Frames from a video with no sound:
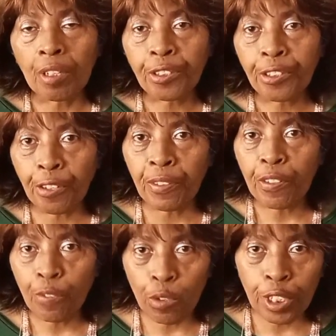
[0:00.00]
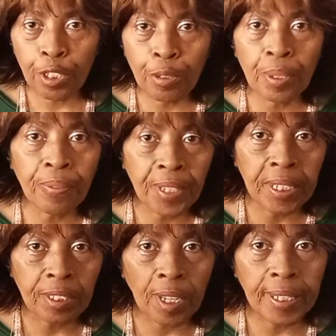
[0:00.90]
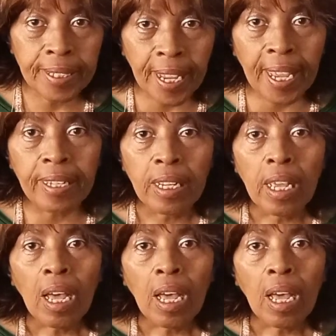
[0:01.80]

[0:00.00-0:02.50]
service for you and things like that,